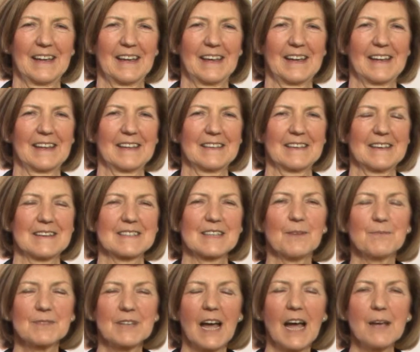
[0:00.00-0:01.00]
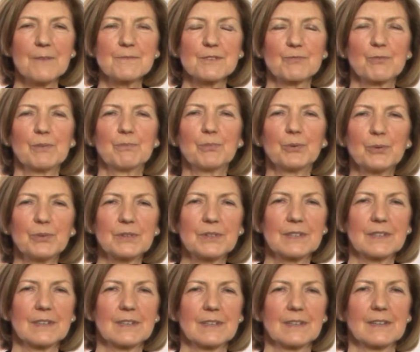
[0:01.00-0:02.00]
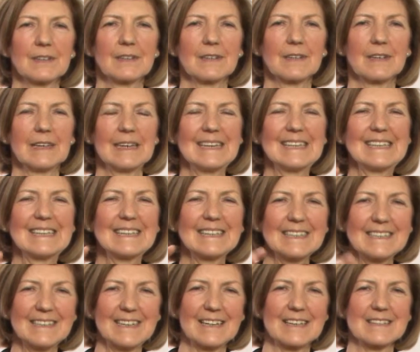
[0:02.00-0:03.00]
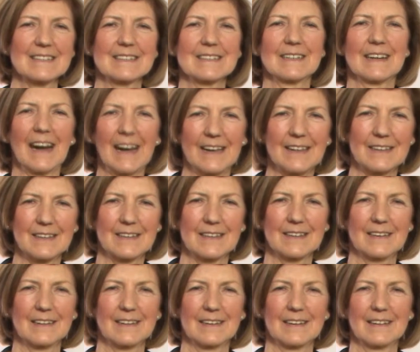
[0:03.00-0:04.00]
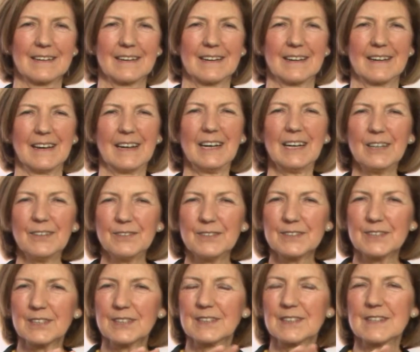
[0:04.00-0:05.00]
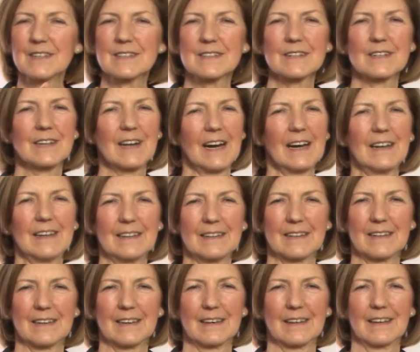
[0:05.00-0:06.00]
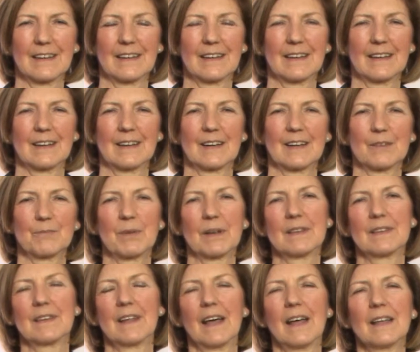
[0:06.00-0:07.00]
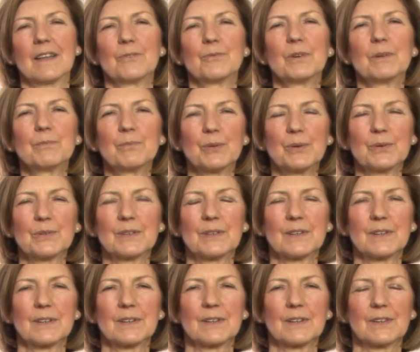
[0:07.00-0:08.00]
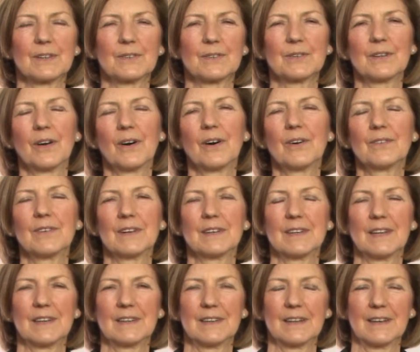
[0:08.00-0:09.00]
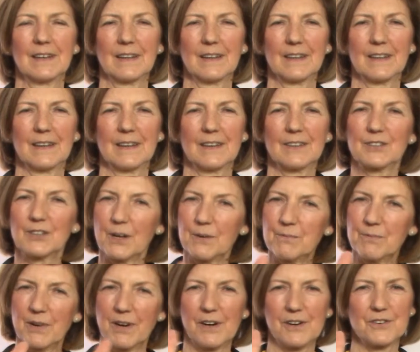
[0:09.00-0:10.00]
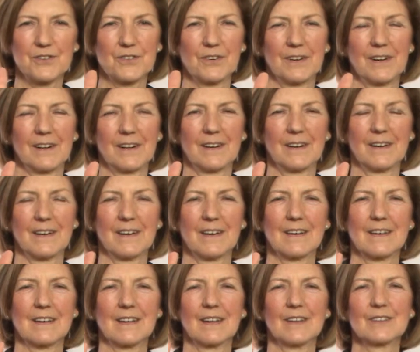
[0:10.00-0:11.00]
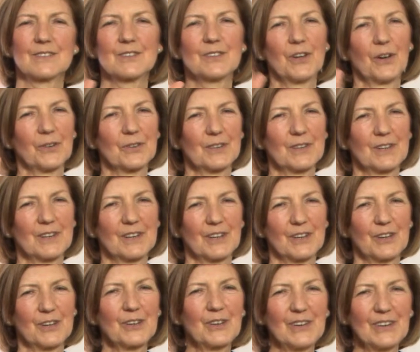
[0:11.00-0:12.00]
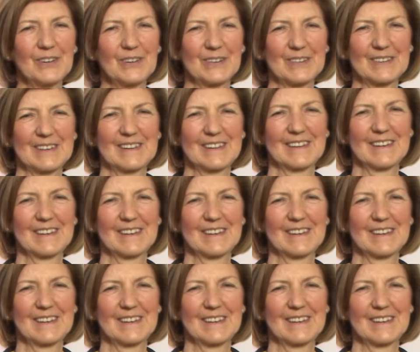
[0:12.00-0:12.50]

And sometimes we put ingredients right. Everything is right. But then we put uh, to the oven and temperature, it's not good.